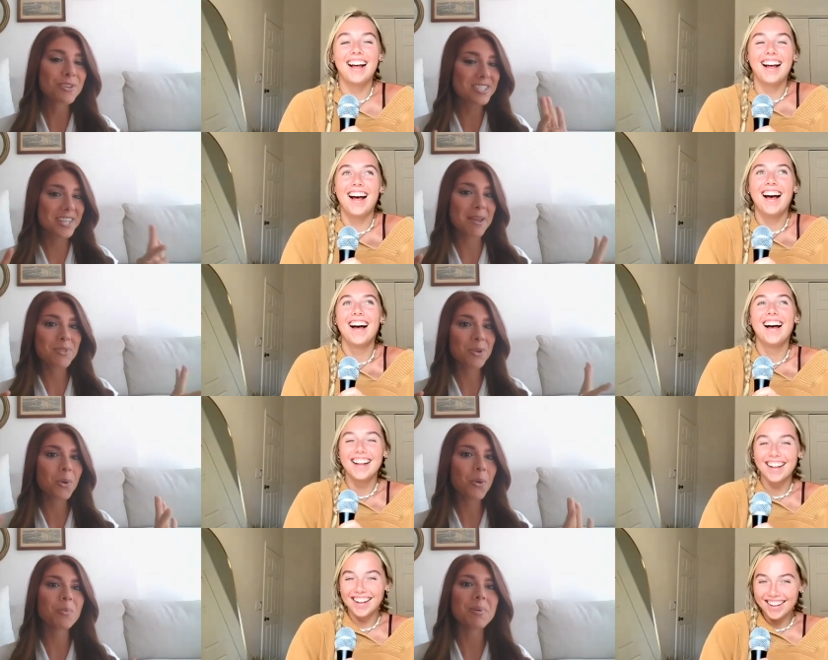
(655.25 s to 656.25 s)
Speaker 1: escape the
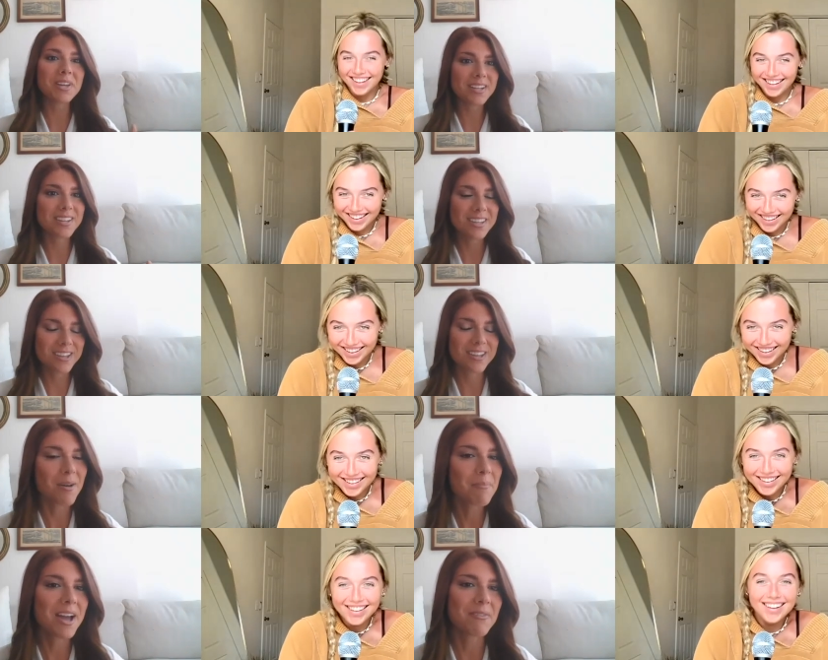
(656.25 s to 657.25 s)
cold, but
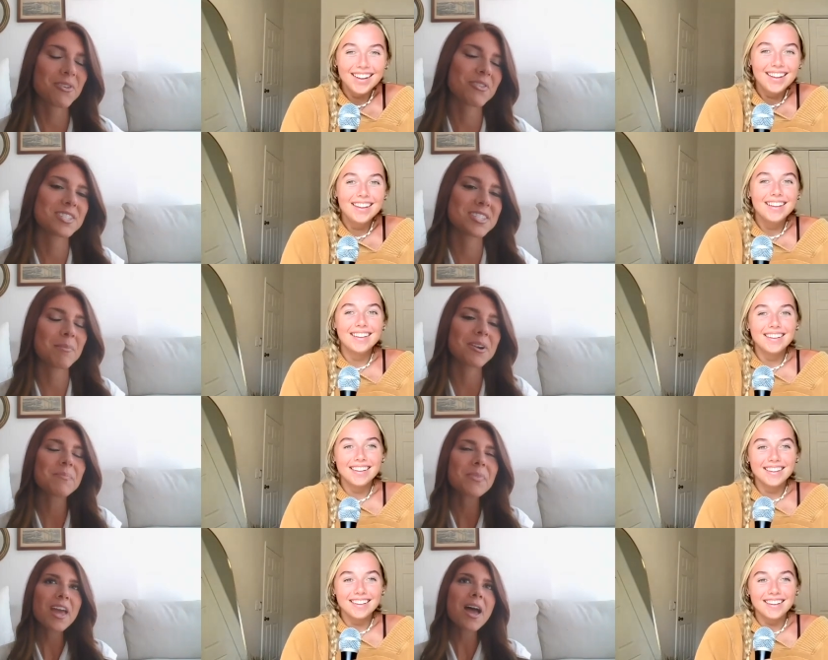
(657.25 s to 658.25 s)
come back for the summer.
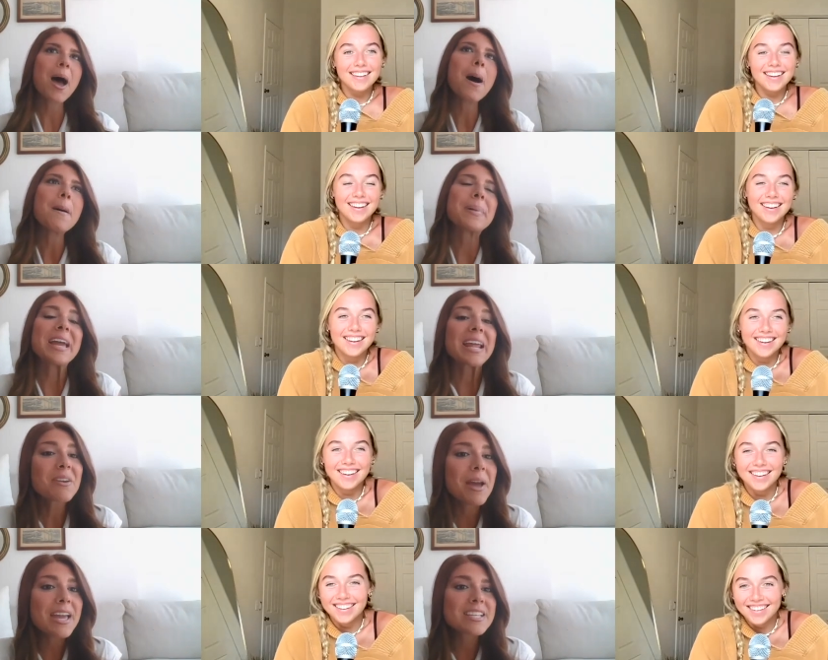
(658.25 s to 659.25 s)
But
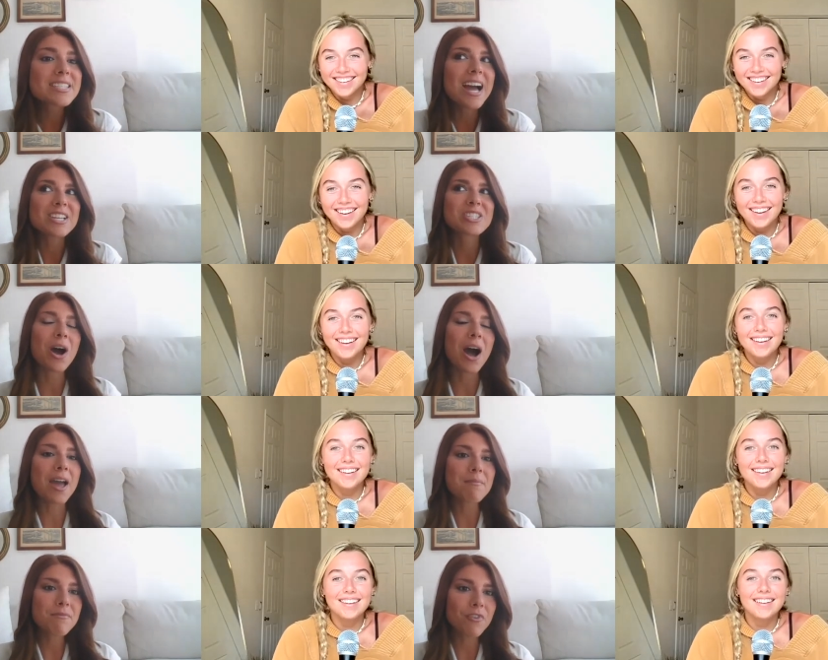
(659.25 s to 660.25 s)
anyways, yeah, so I'm